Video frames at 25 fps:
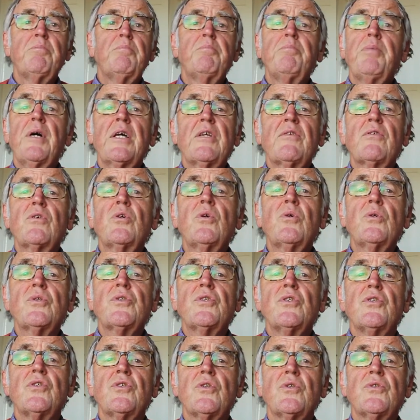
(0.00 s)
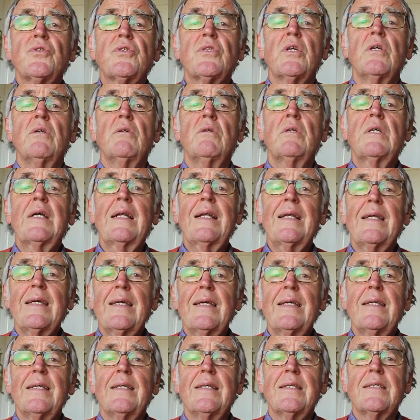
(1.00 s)
but of course is also
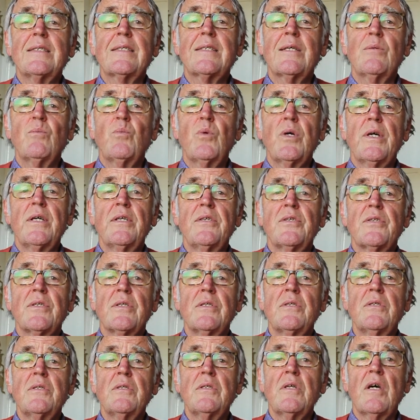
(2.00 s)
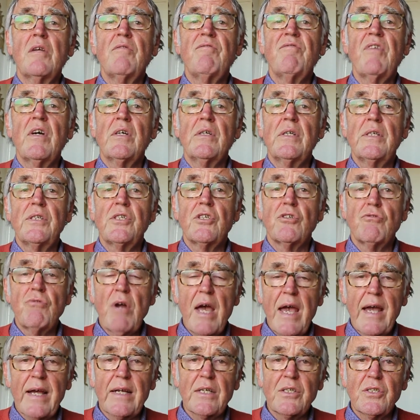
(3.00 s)
clean in some ways and very
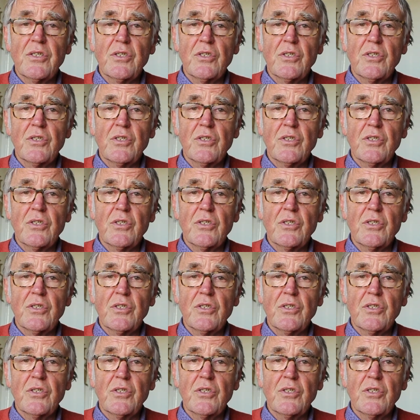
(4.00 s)
direct.